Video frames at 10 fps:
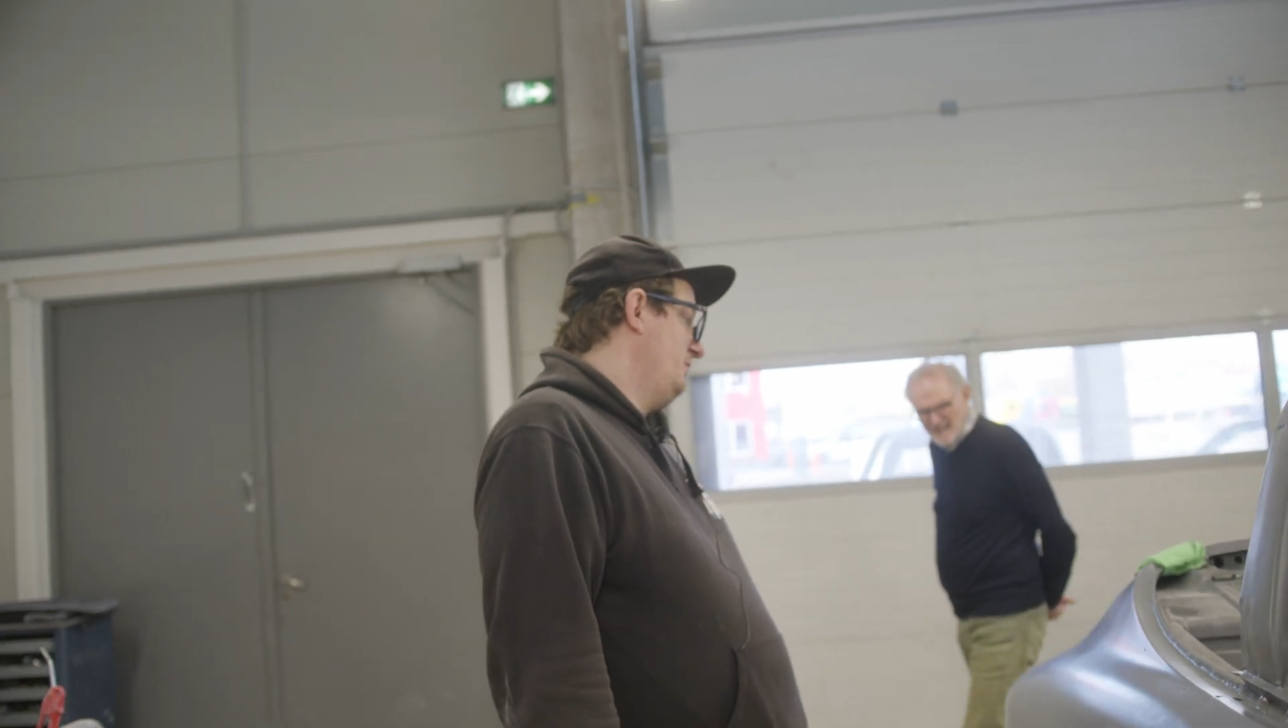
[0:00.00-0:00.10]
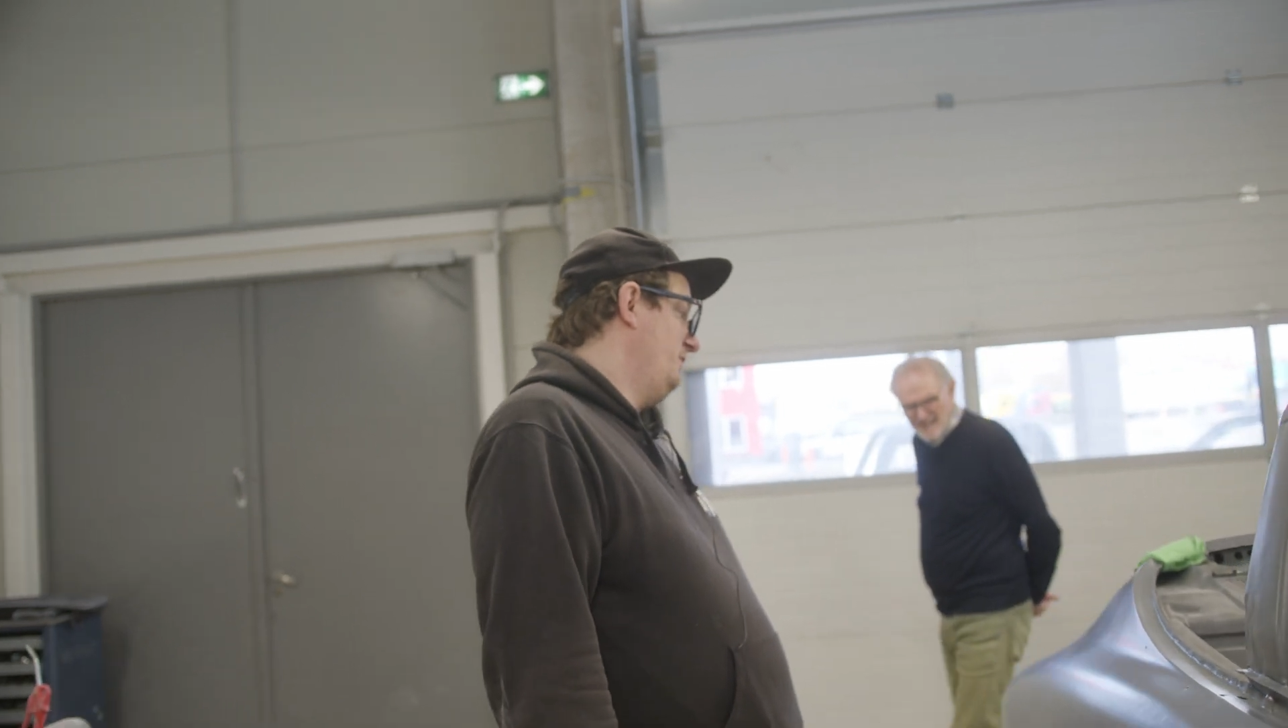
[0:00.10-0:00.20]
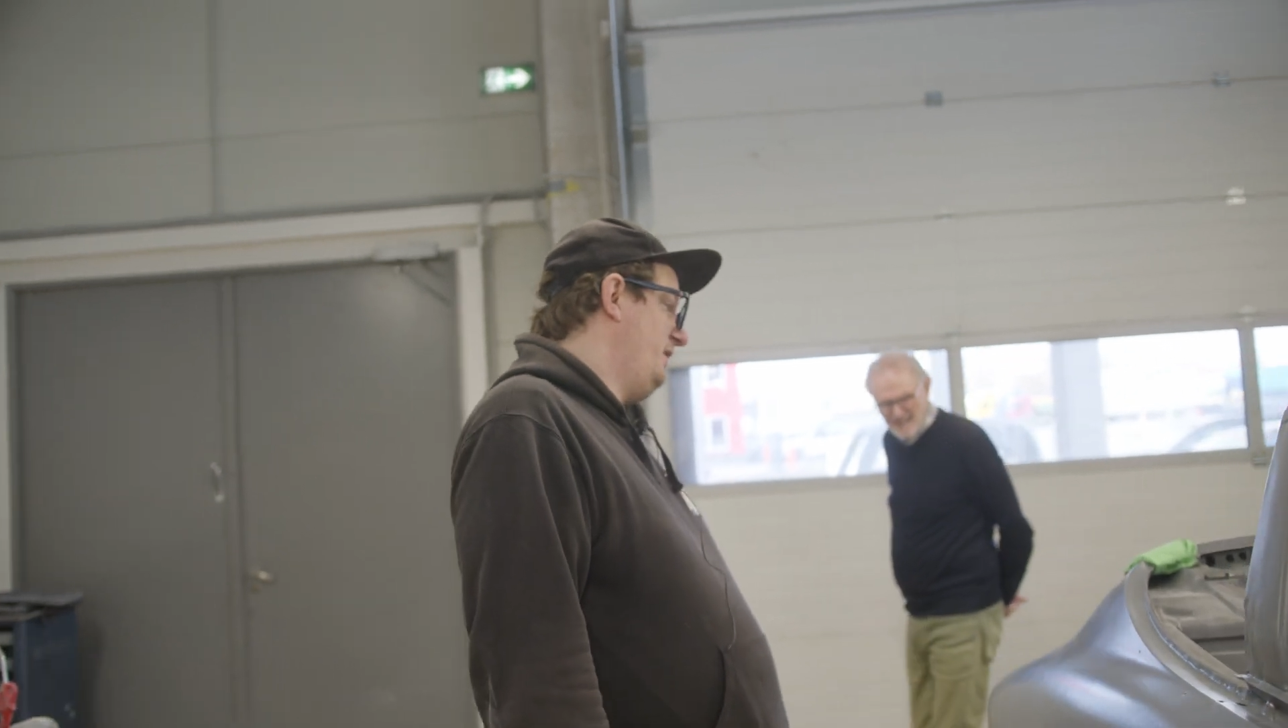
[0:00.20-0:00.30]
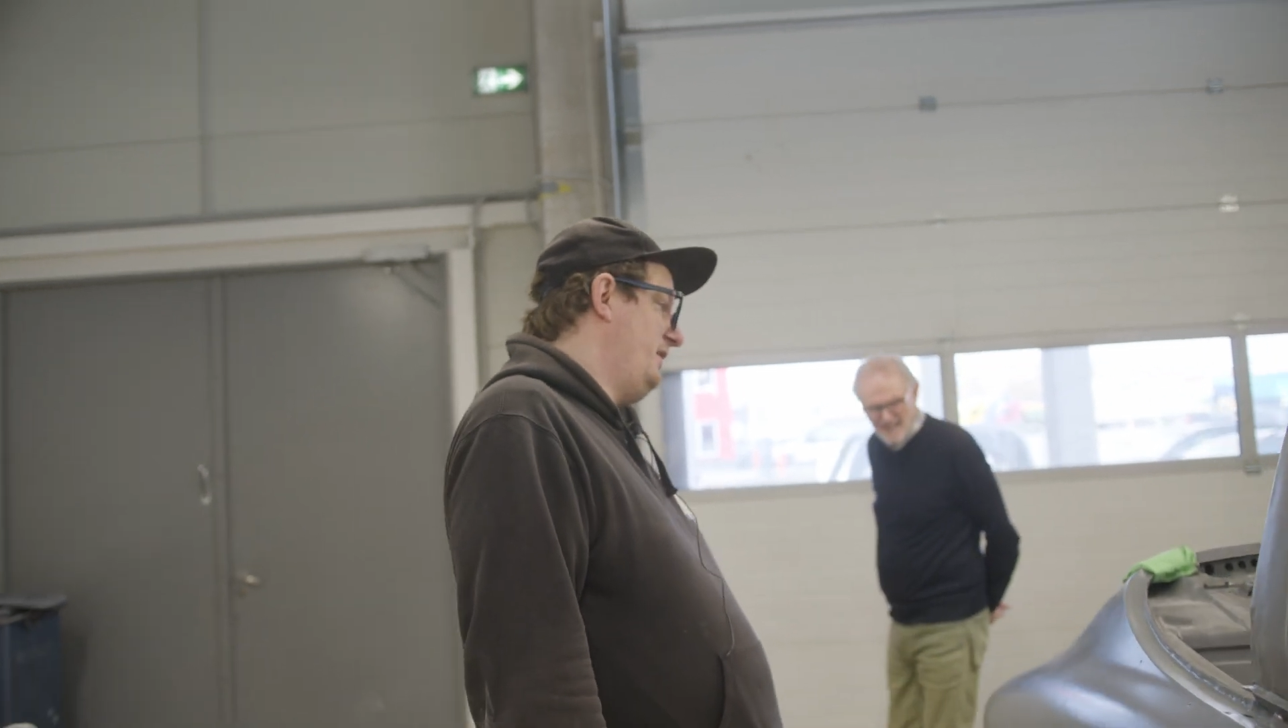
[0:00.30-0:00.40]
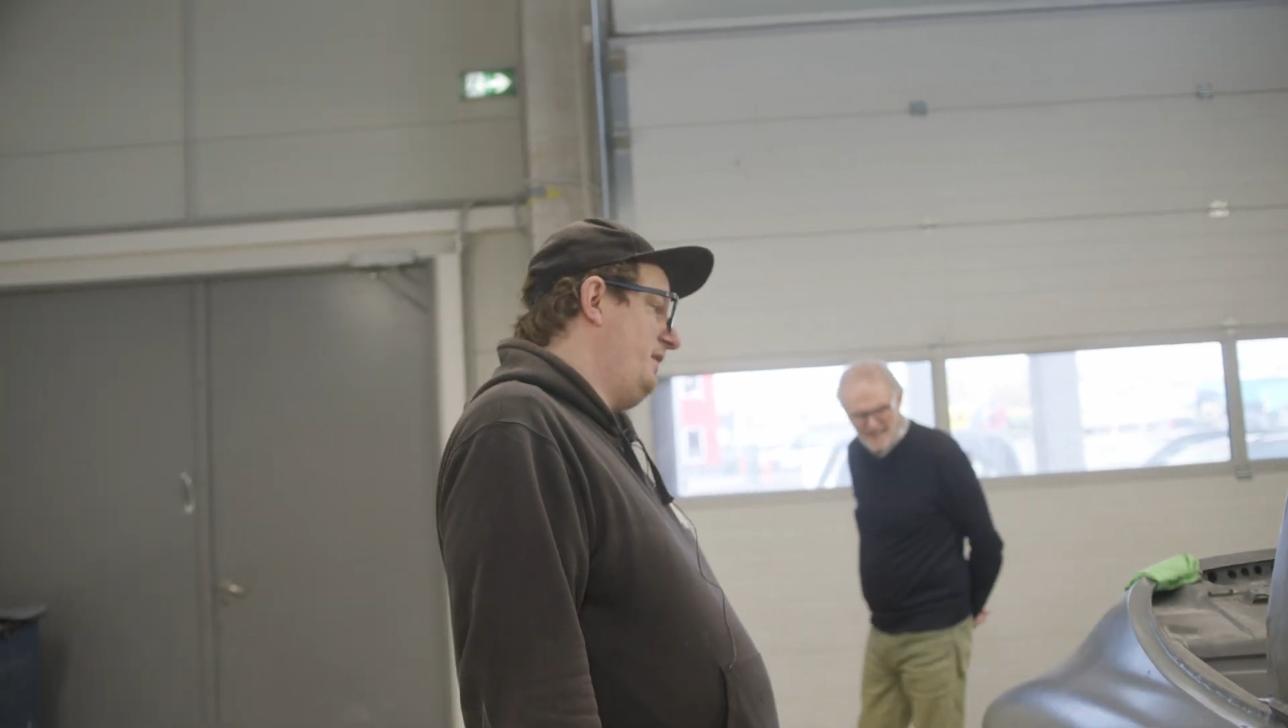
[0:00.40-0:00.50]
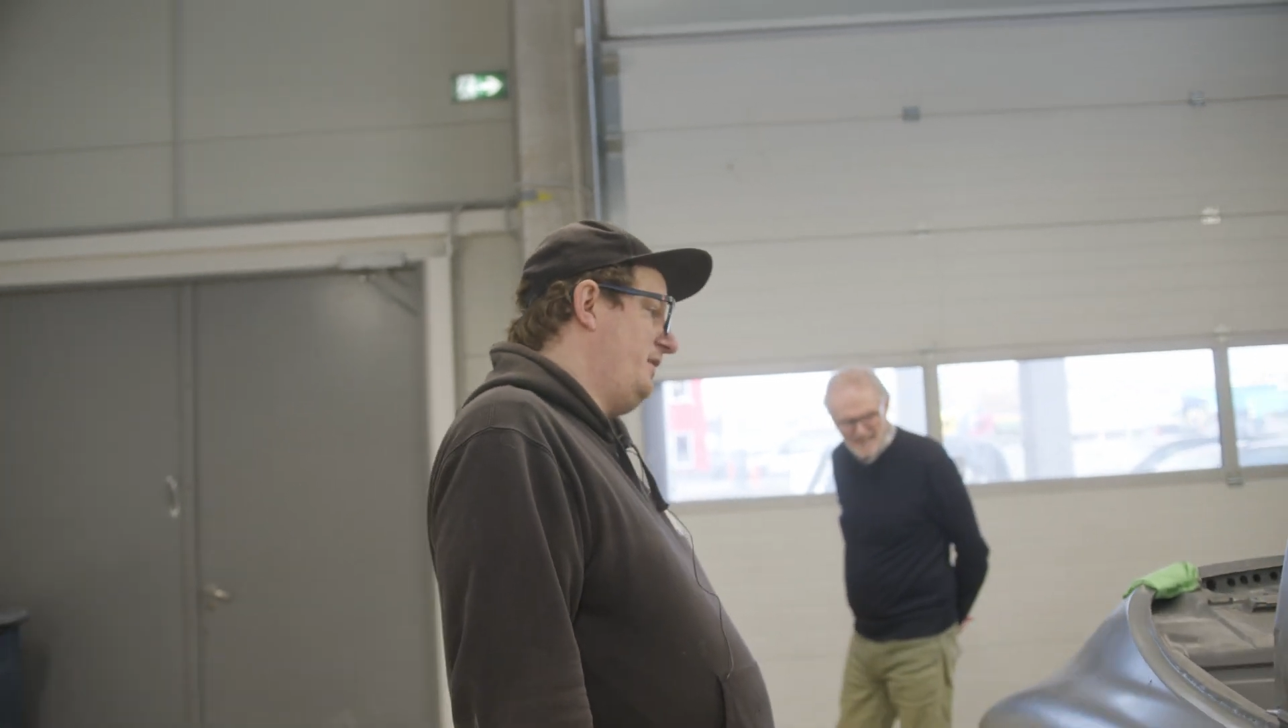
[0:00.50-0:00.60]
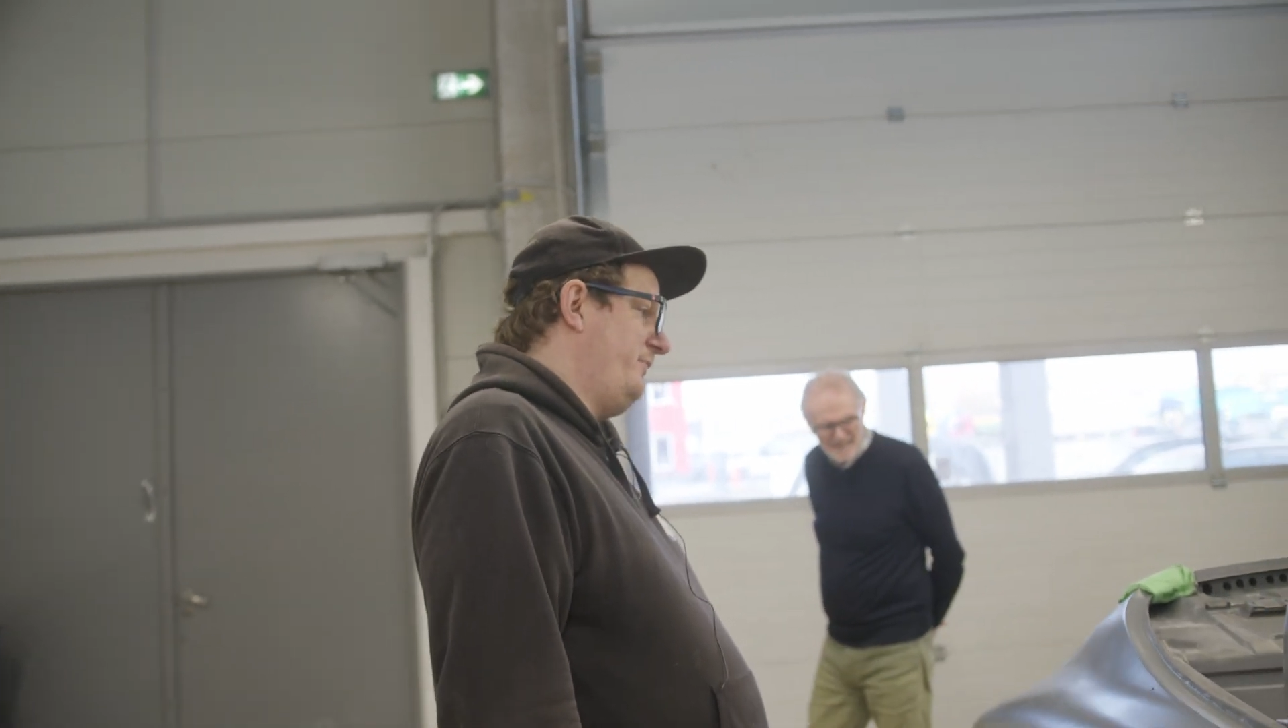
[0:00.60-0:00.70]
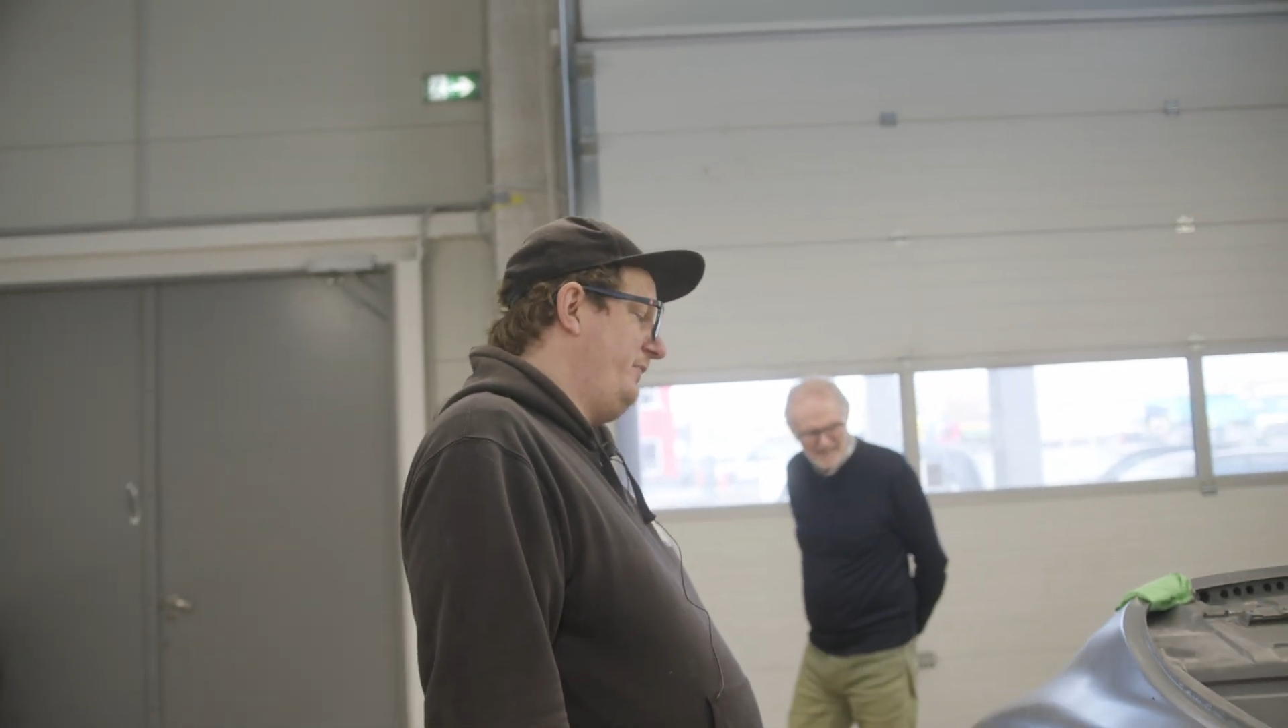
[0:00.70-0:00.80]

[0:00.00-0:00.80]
The